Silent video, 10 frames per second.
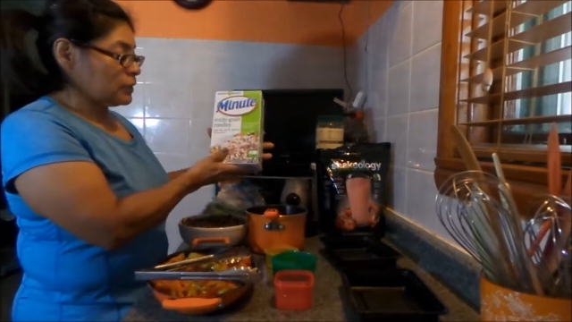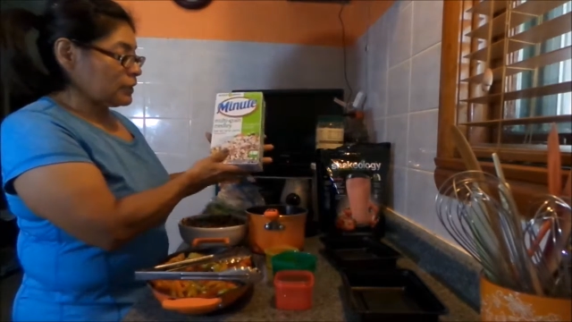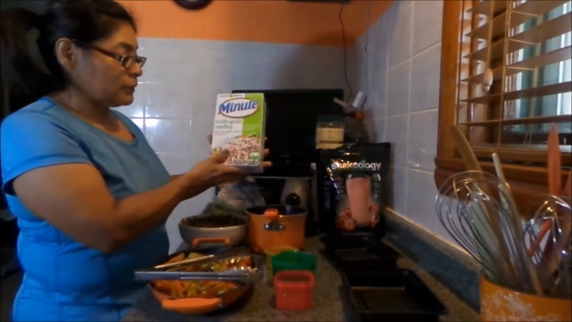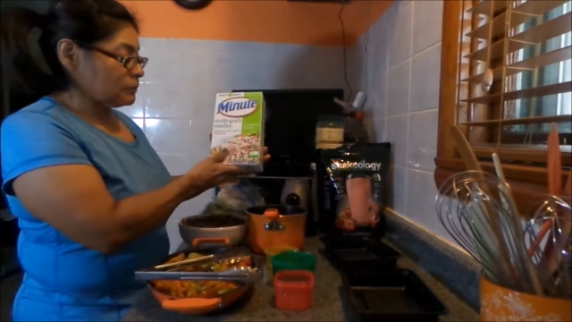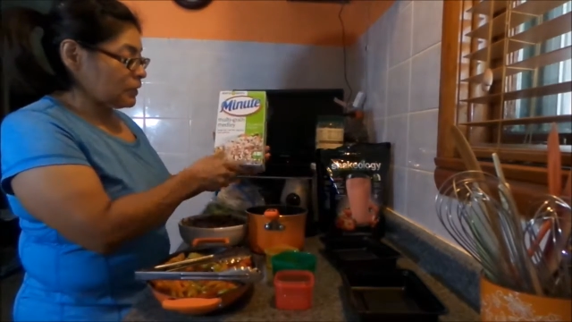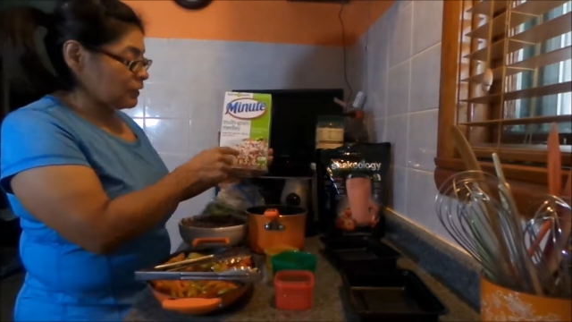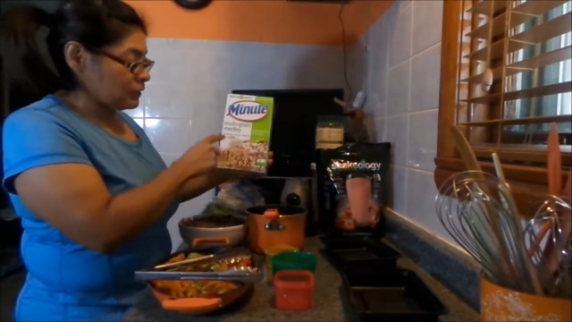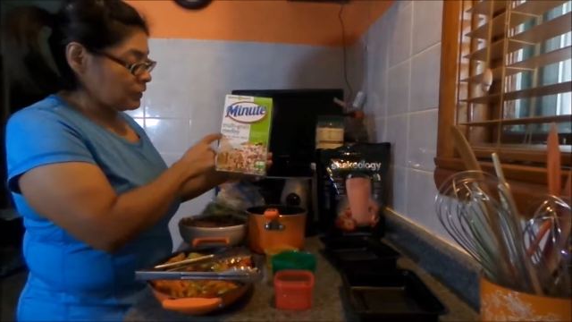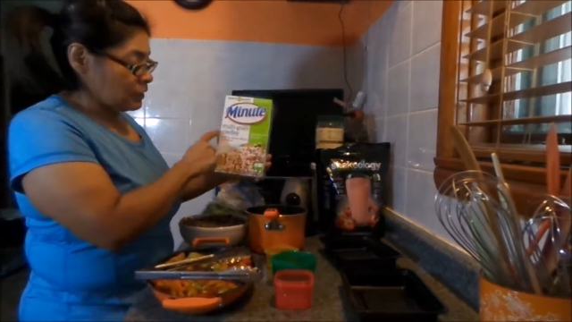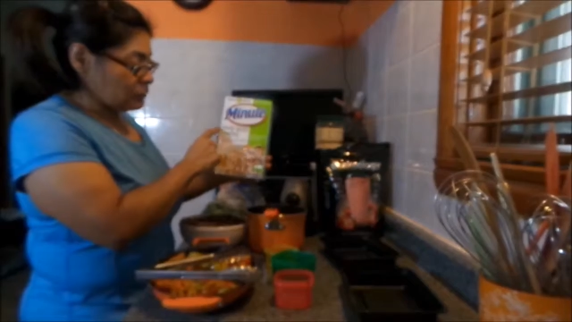my
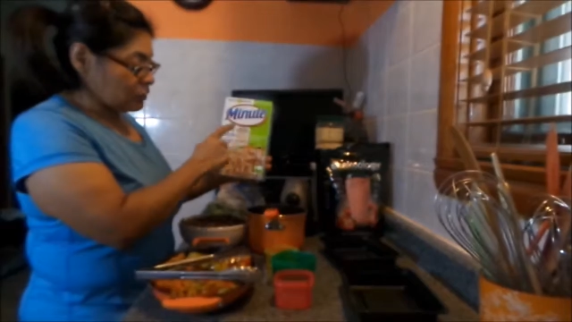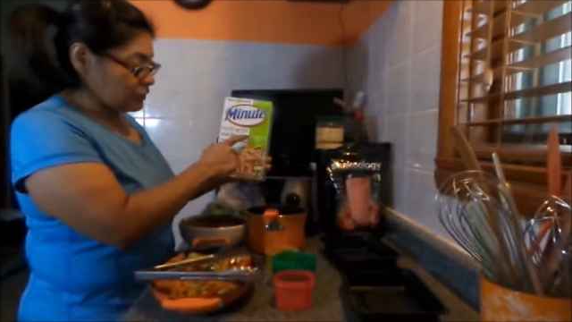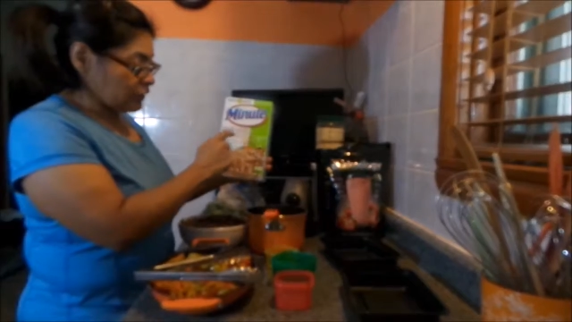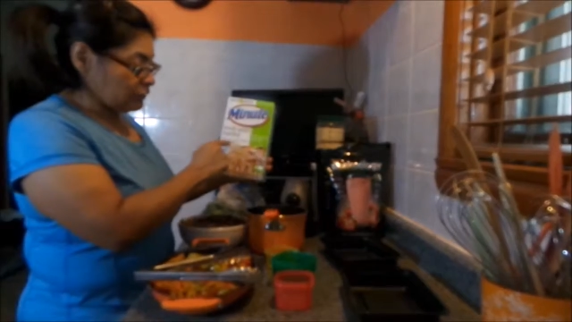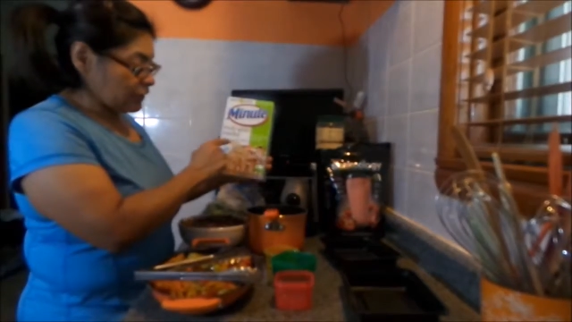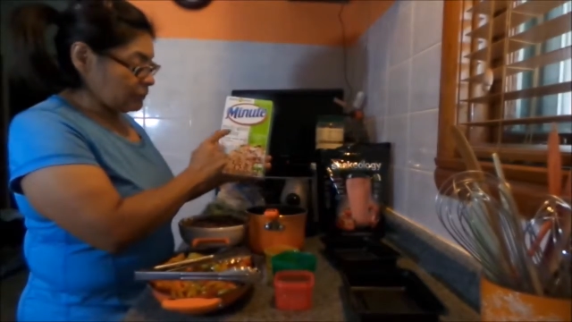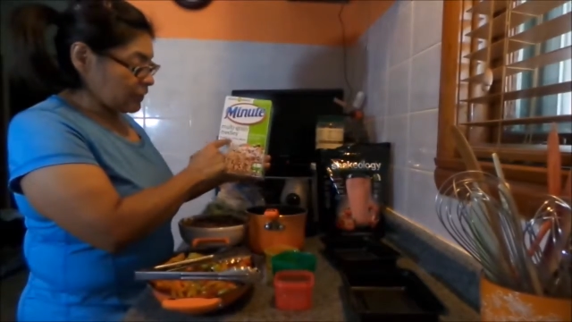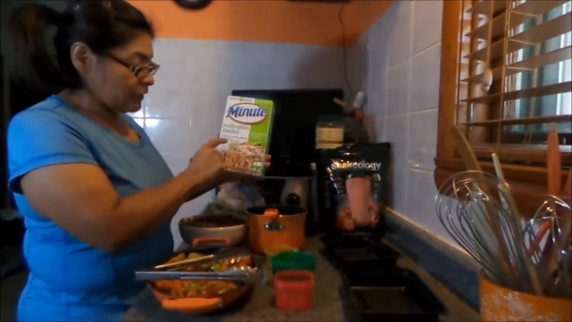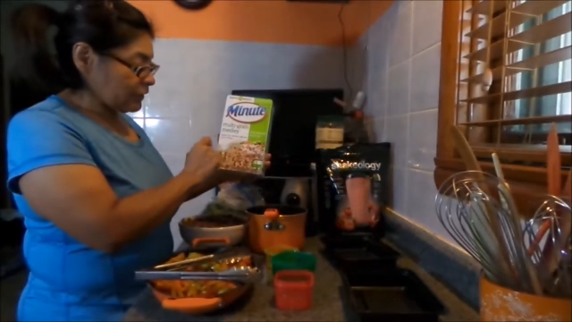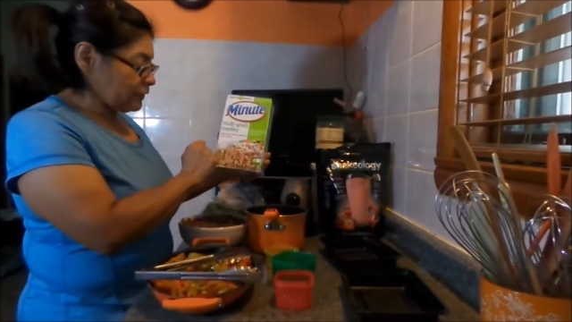minute multigrain
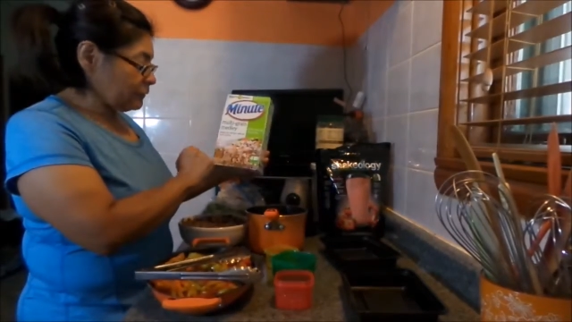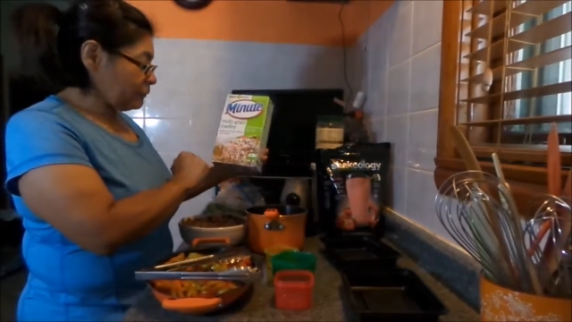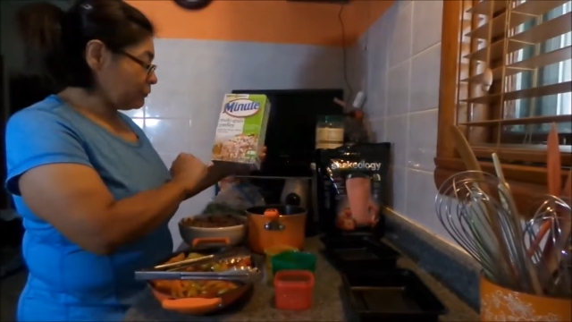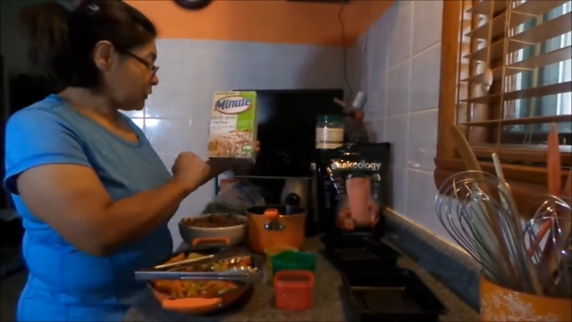medley,